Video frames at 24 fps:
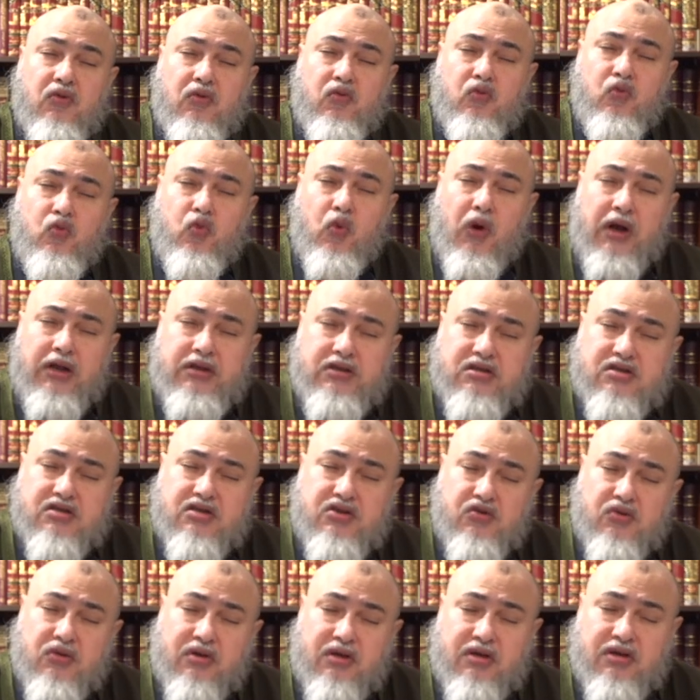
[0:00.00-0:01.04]
Once
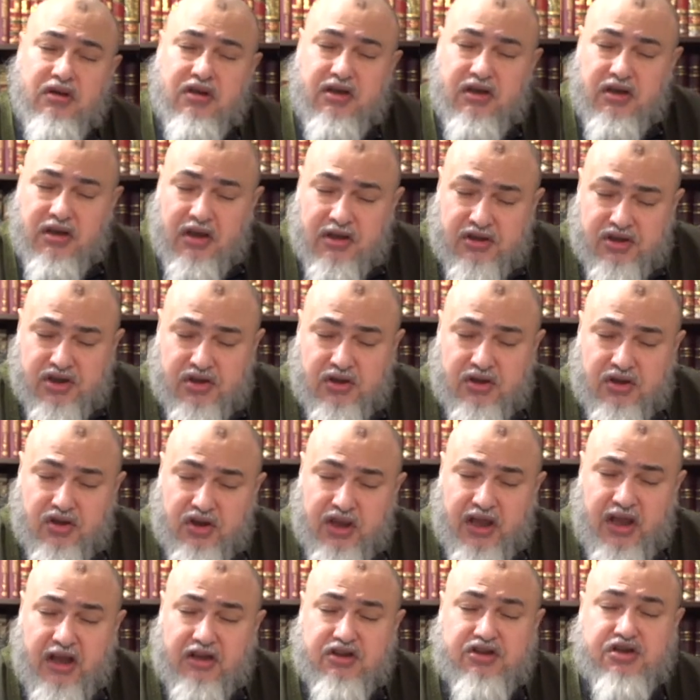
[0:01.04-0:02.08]
you
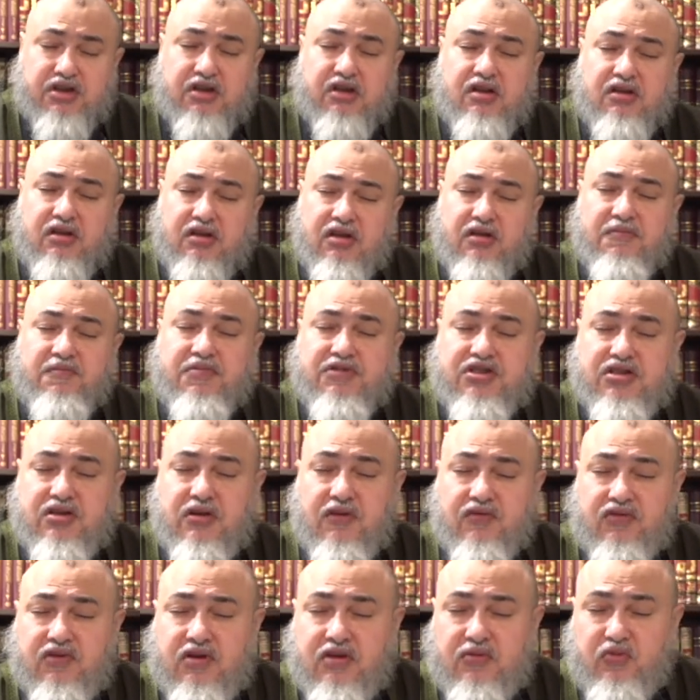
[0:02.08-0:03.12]
catch a glimpse
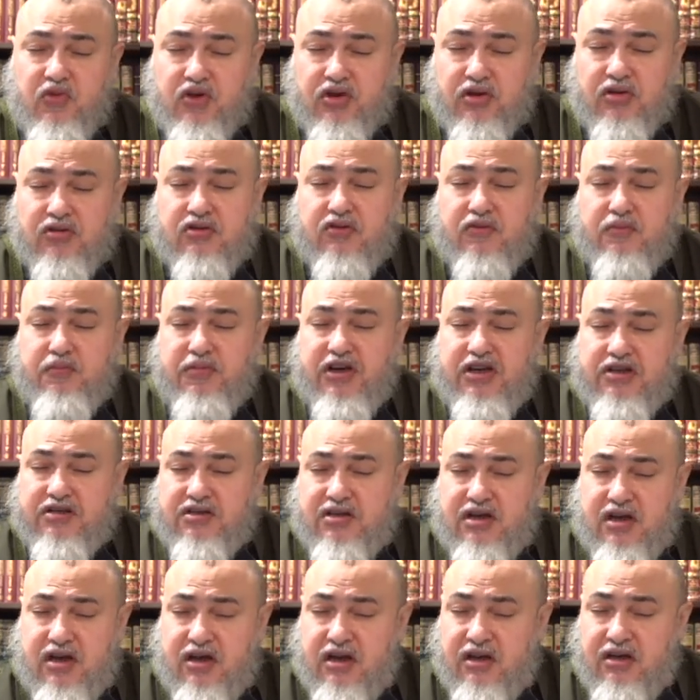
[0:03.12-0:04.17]
of the world of
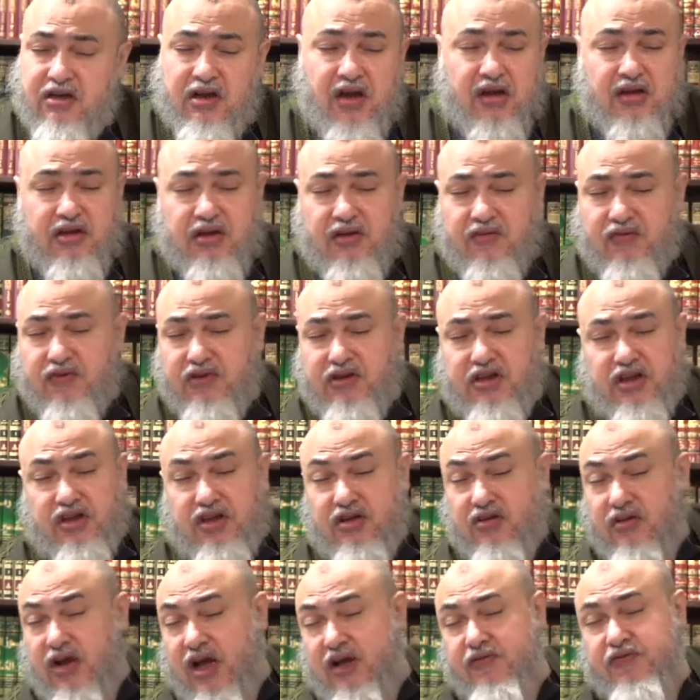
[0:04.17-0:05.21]
Barzakh, and not even the
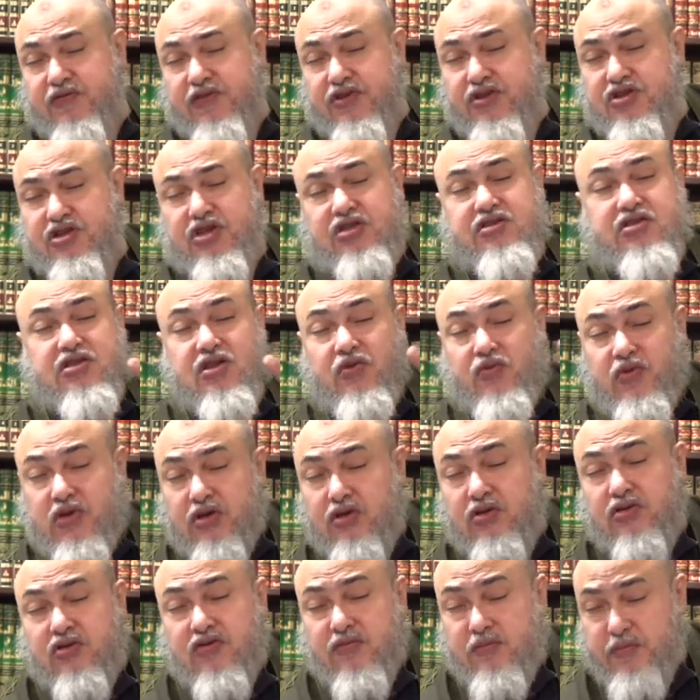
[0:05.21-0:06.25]
hereafter, just the
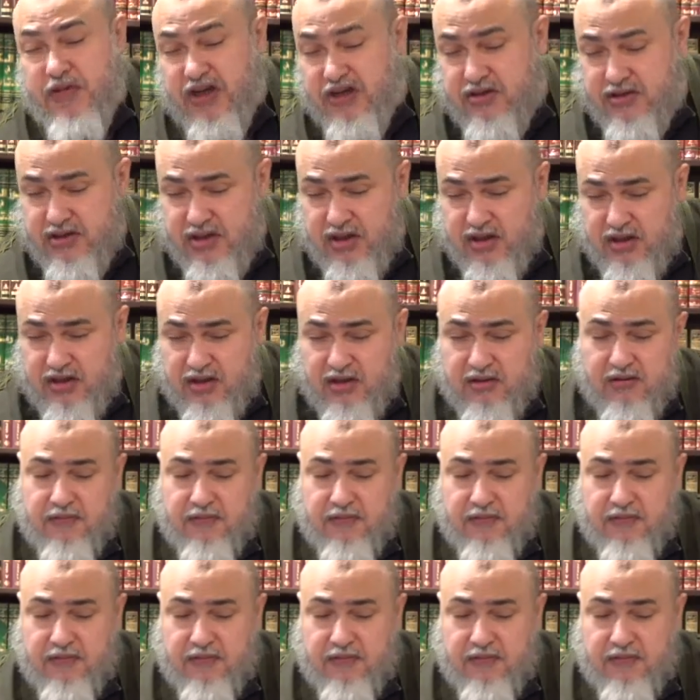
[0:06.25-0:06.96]
world of Barzakh,